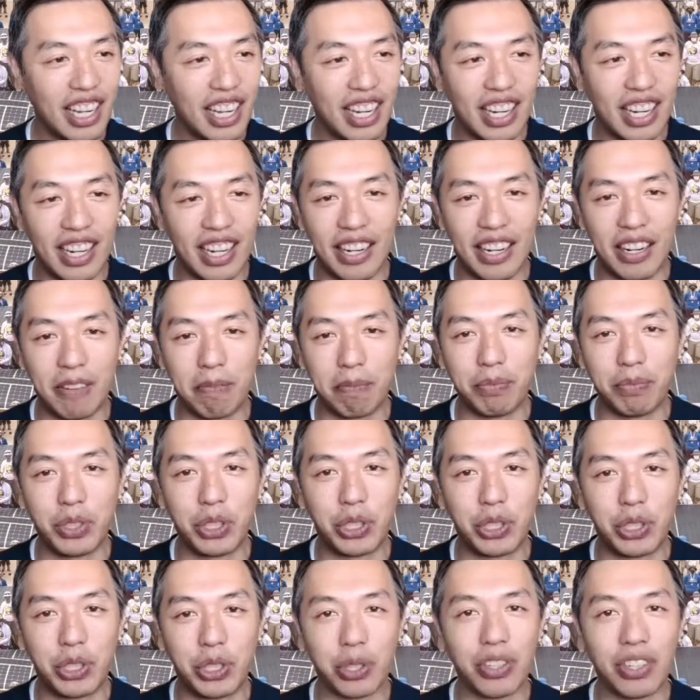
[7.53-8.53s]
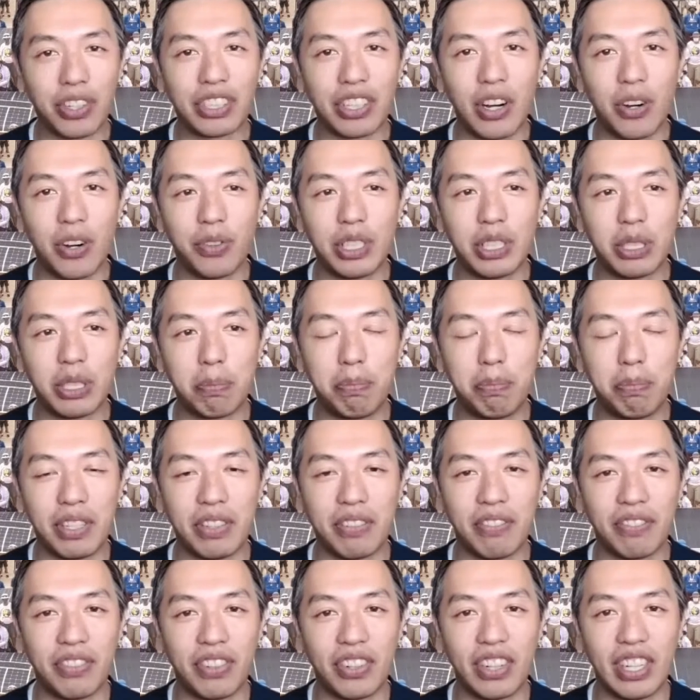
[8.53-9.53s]
Joel has always
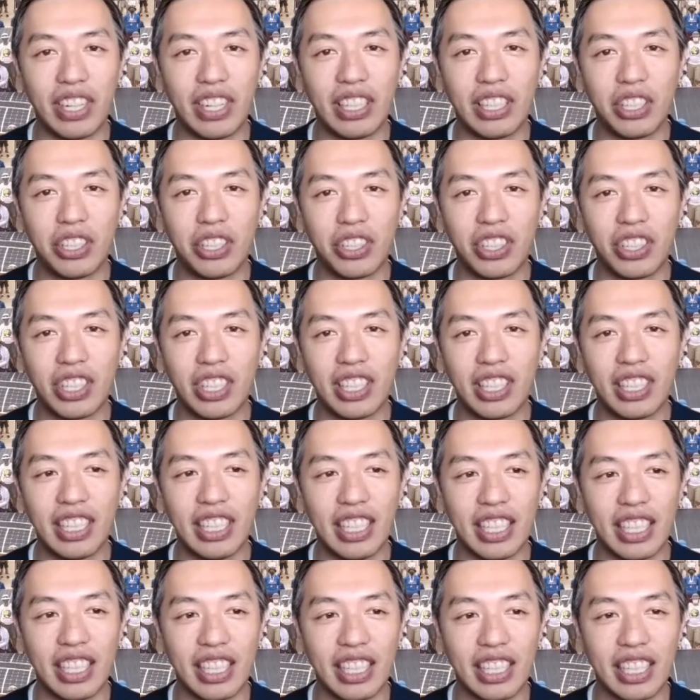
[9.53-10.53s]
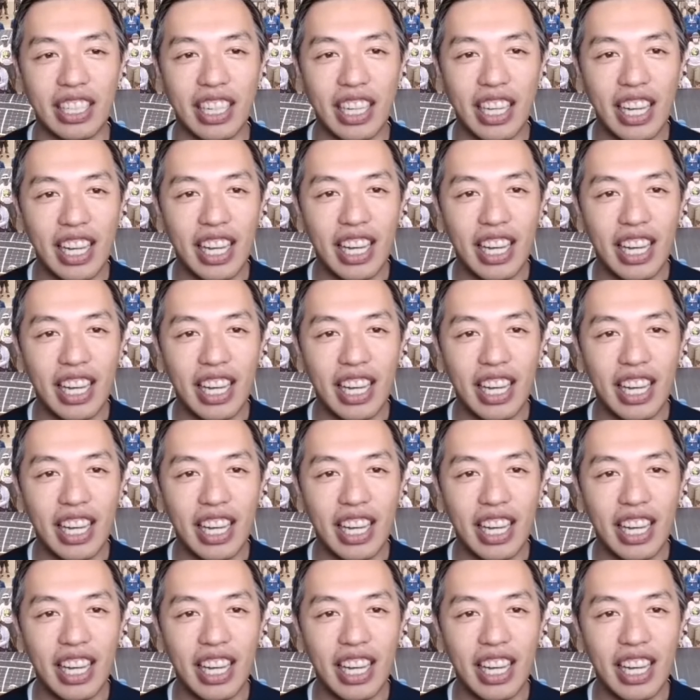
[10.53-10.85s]
been very good in